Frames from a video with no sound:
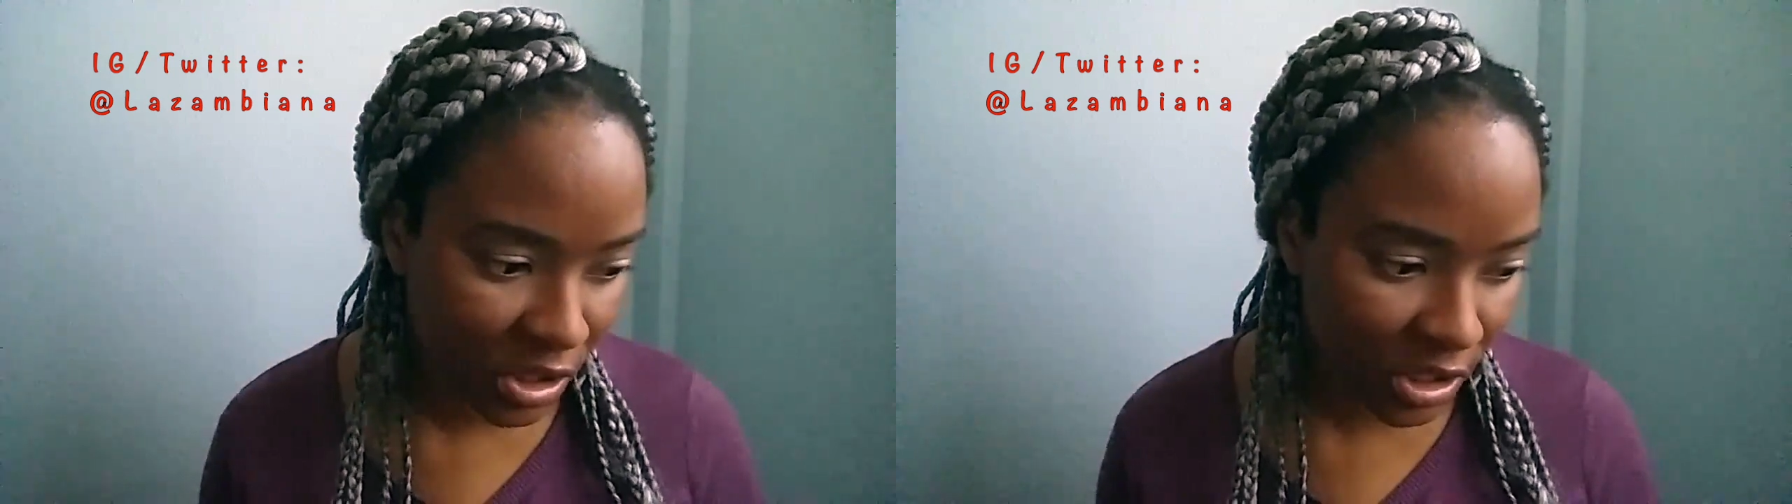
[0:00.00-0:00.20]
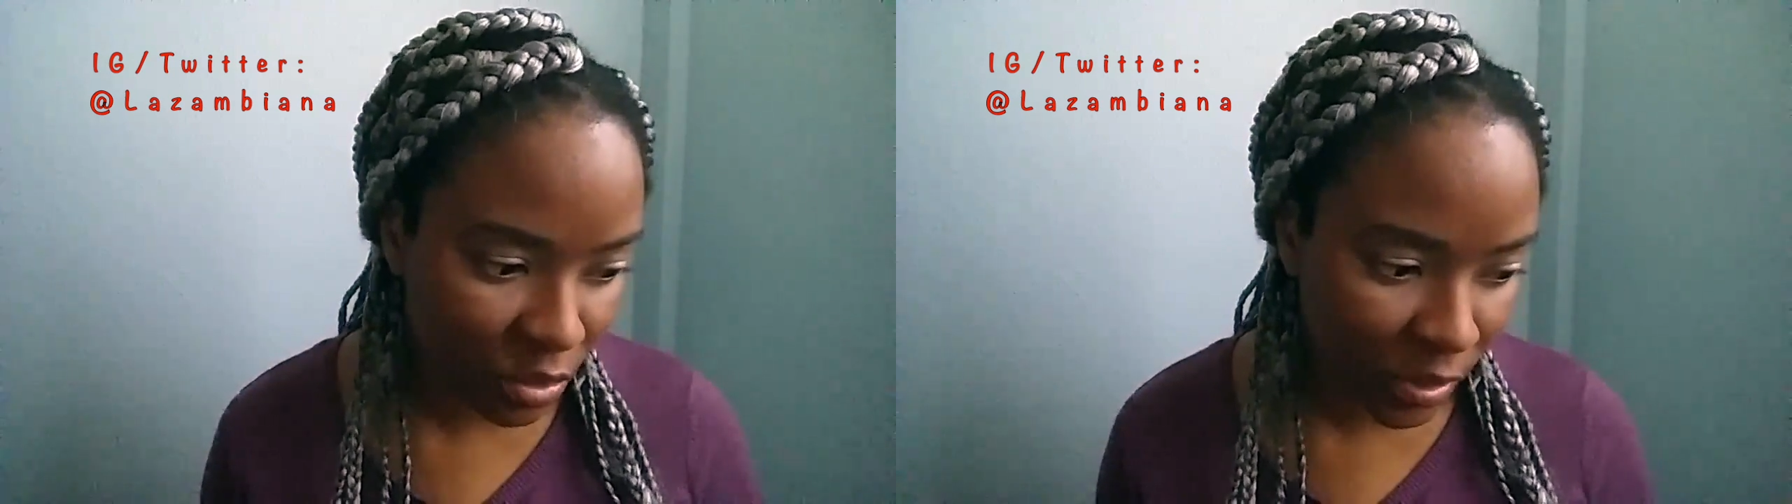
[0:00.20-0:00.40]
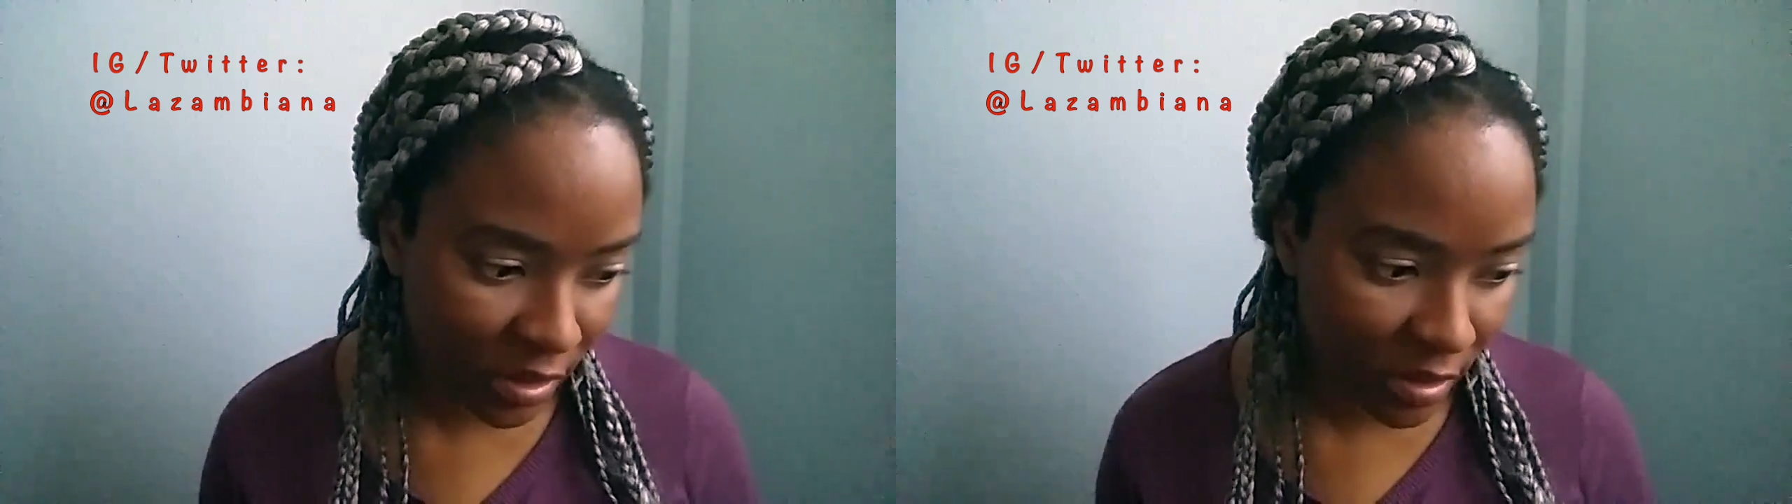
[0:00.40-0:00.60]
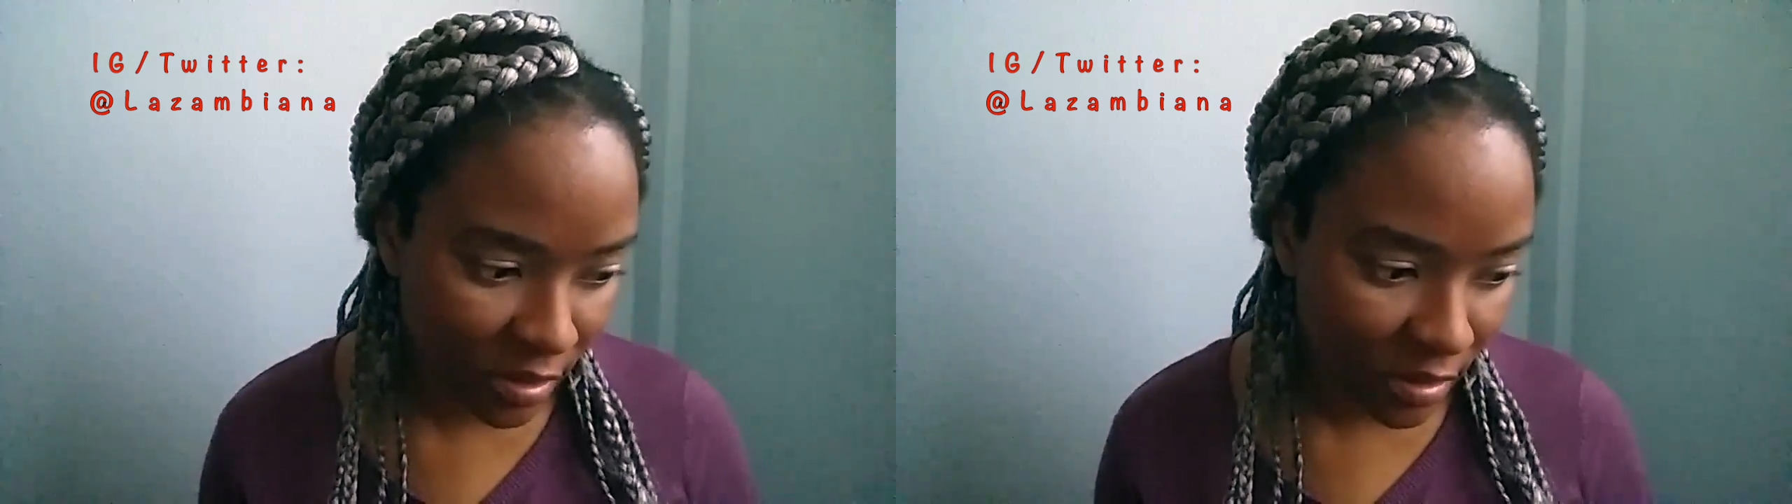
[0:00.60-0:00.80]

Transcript: did with